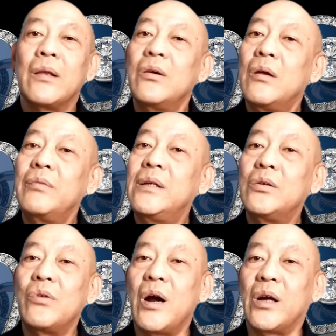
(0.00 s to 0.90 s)
You don't need
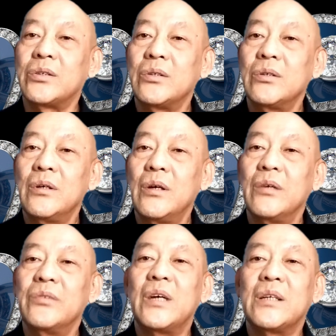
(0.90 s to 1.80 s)
to rush,
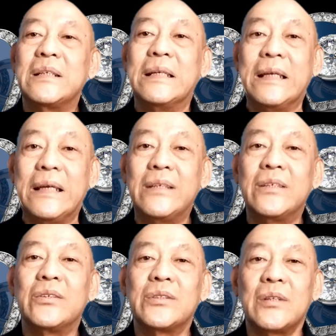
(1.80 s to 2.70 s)
you just need
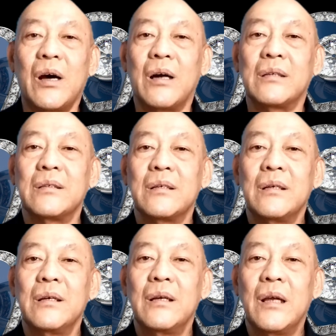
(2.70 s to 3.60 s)
to start.
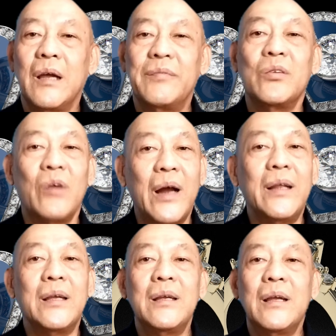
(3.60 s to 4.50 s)
If you're
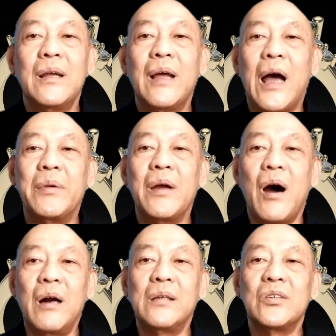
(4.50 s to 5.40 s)
ready, I'll be
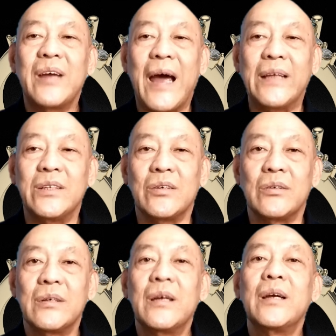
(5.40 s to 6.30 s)
honored to guide you.
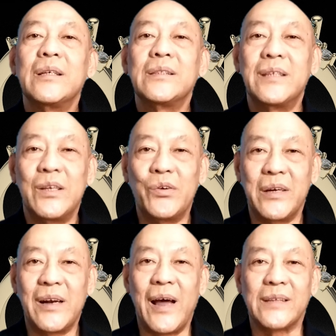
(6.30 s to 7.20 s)
See you
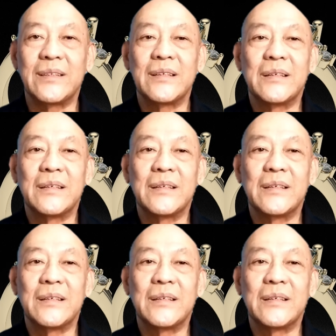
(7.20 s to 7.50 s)
in class.